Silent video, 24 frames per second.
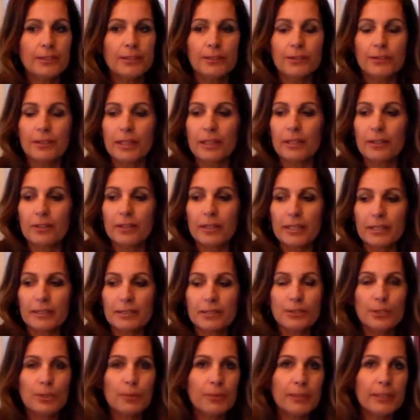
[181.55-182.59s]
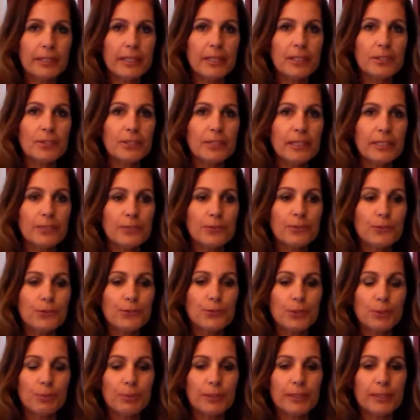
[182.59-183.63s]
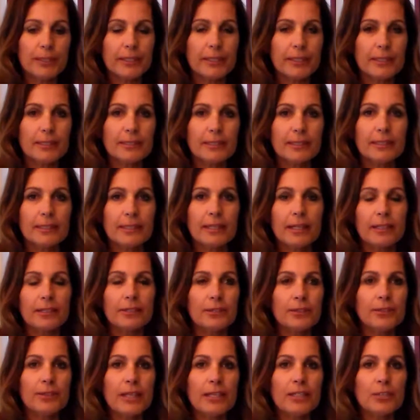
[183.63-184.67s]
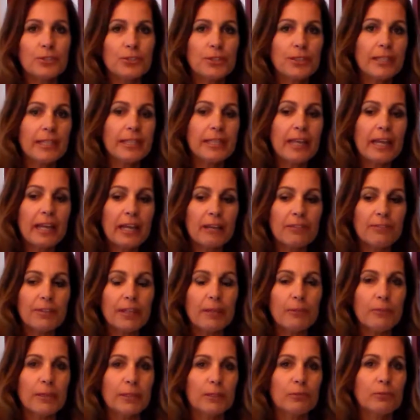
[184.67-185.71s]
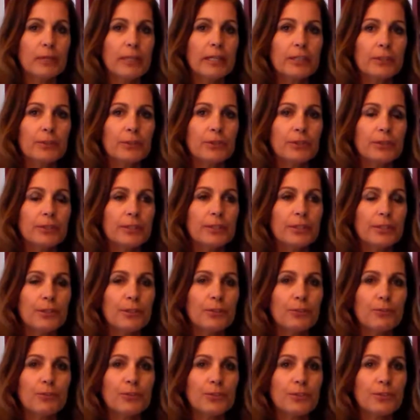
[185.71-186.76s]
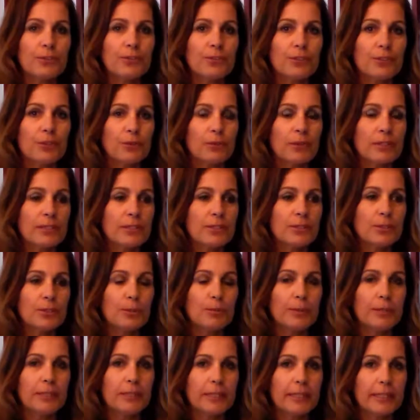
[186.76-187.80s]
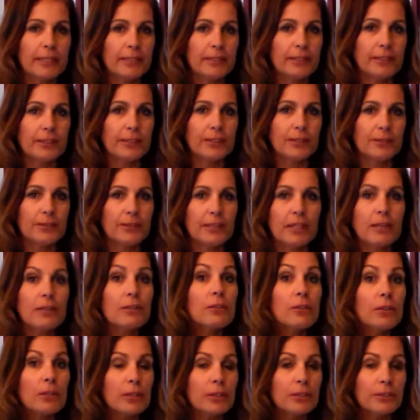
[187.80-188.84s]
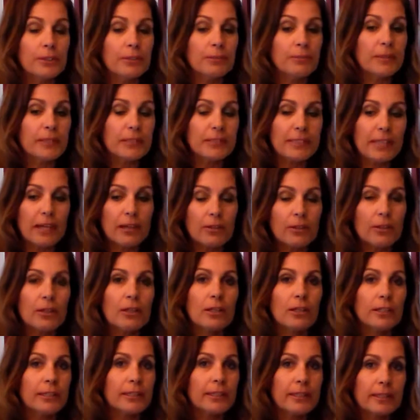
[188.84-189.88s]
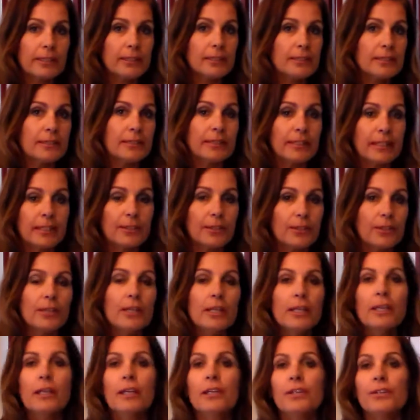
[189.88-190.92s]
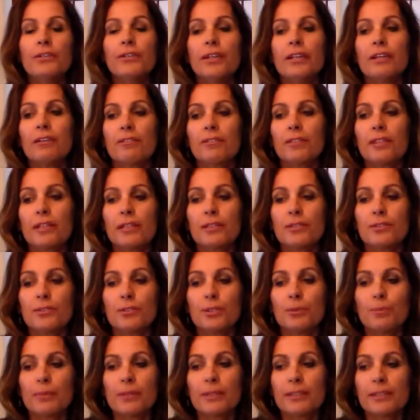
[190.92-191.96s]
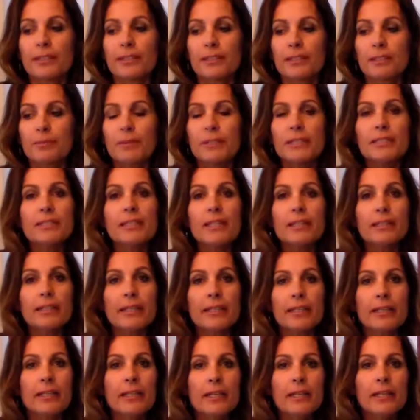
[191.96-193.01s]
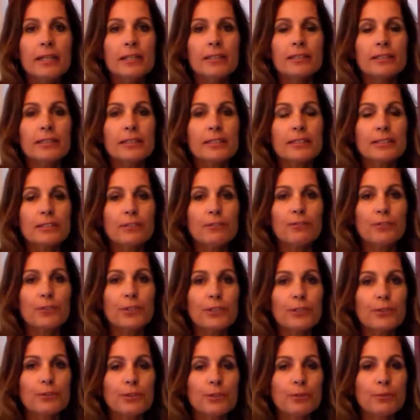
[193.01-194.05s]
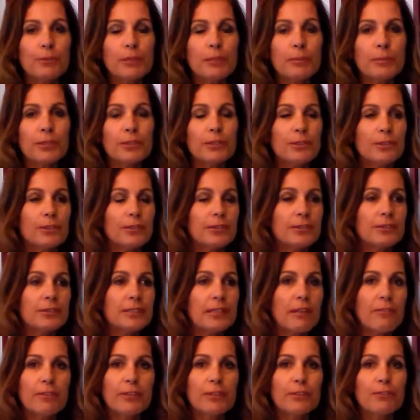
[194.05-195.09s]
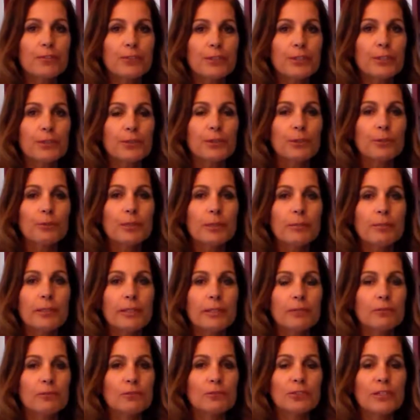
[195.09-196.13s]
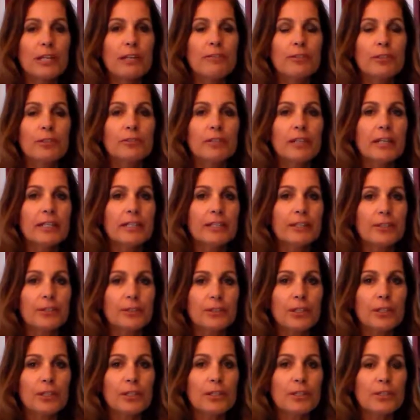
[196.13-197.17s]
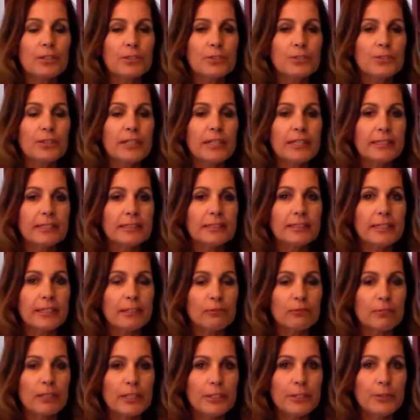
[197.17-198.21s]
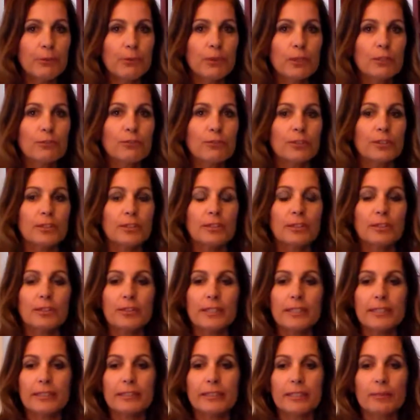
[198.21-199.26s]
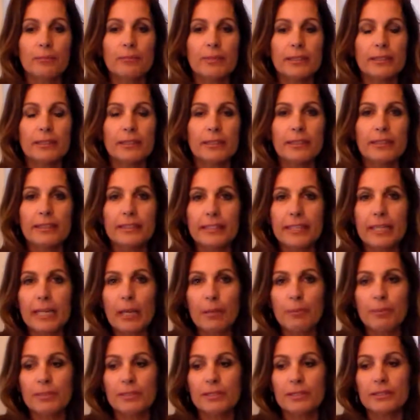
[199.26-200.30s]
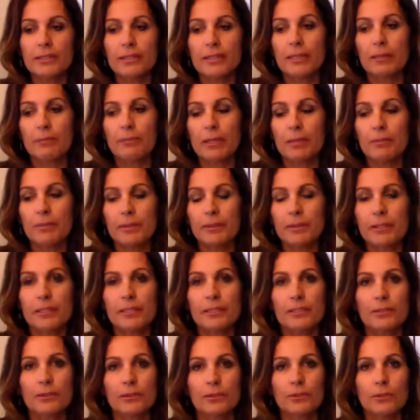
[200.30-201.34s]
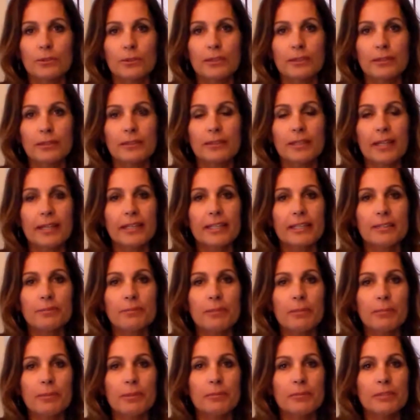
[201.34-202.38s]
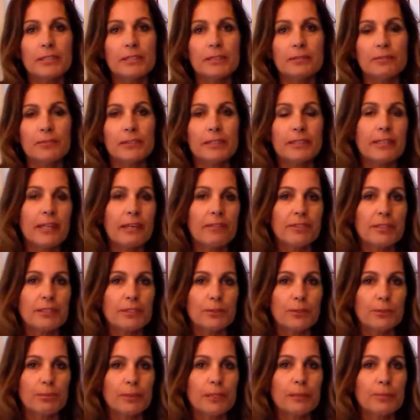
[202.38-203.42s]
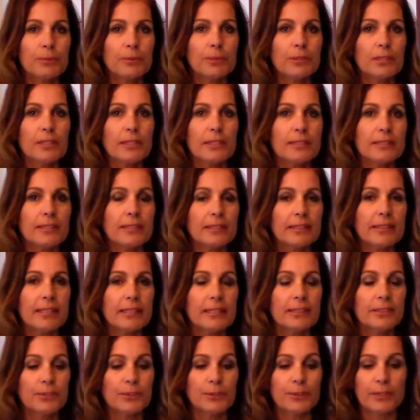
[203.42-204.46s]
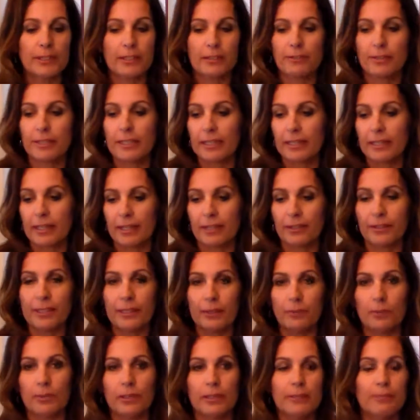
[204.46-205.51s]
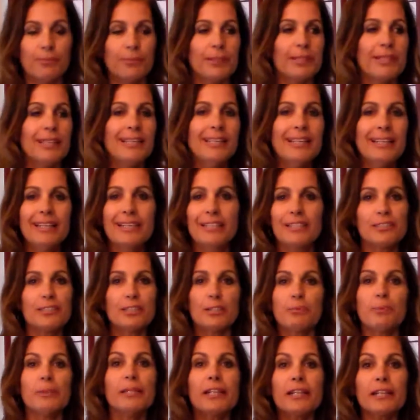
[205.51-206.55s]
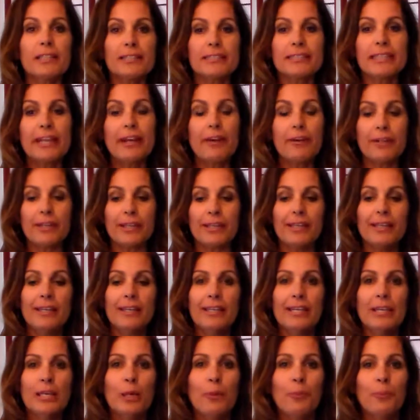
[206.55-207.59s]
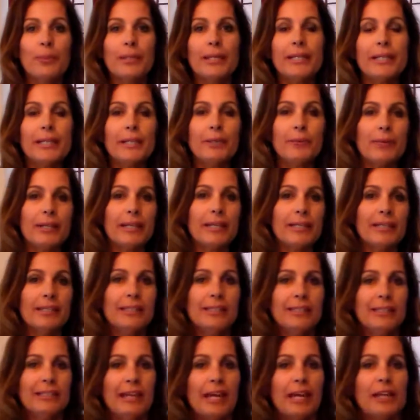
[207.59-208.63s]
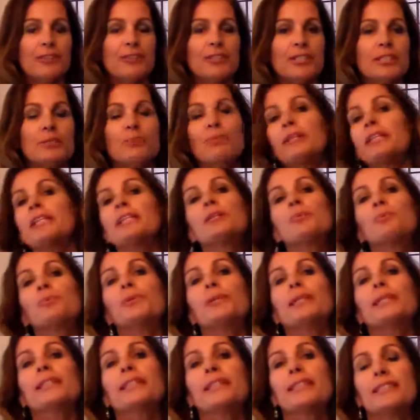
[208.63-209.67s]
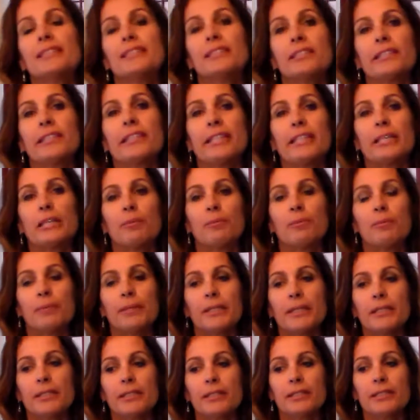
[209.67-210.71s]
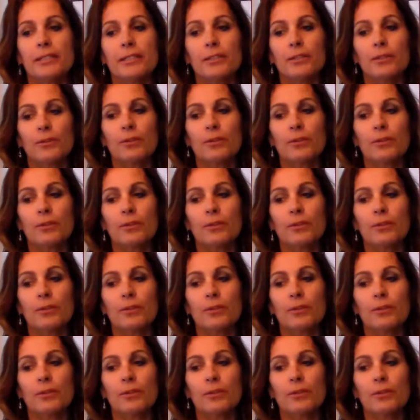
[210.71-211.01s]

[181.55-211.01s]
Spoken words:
that are at a stupid age and they do stupid things. And should they have a big record, for one stupid night, and alcohol, you mix alcohol and kids together, you have a lot of stupid things. But it's not like 64-year-old women or 74-year-old women driving around in their cars trying to run you over or anything, but nothing happens to them, maybe because they're old. And I guess maybe we have this old people clause that they can do whatever the hell they want, but this is Pinellas County. But anyway, I just wanted to bring this to him because,